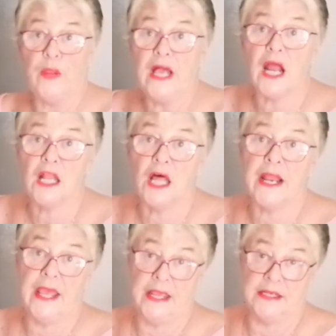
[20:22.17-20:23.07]
we got a lot
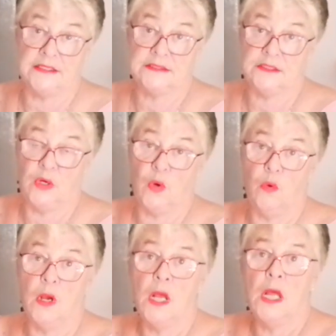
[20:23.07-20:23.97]
of eggs.
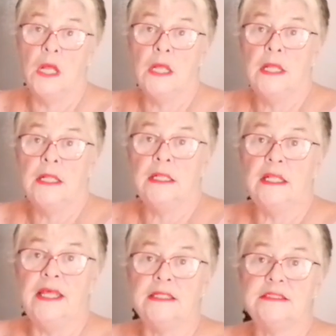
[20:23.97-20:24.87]
So
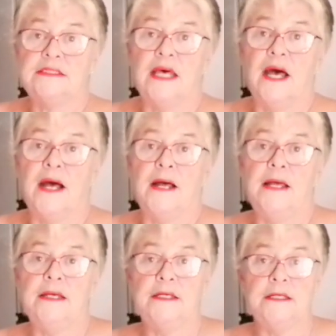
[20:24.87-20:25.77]
let's
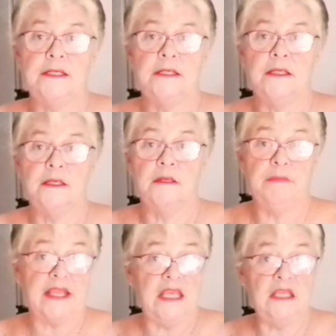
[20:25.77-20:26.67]

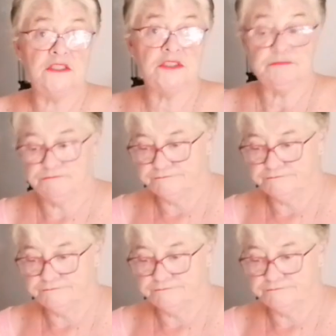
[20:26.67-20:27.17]
make quiche.